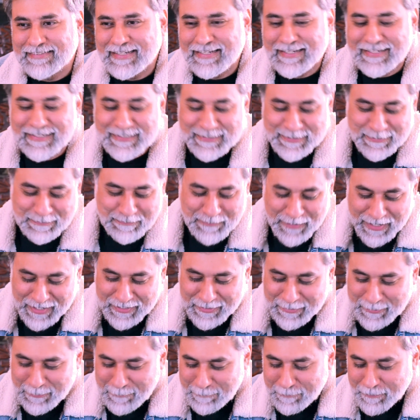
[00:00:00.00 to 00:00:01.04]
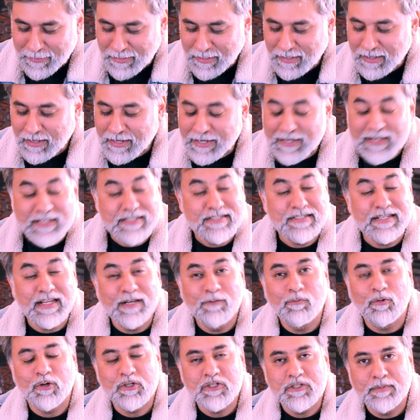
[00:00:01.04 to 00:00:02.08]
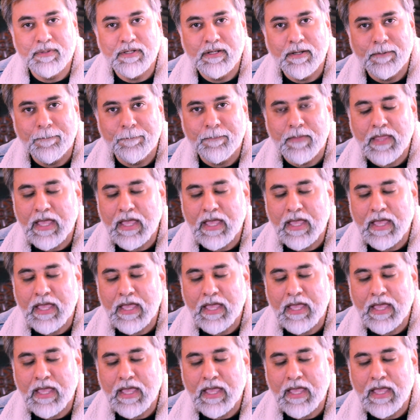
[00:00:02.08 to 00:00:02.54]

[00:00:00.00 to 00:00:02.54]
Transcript: It is, but it is still watchable.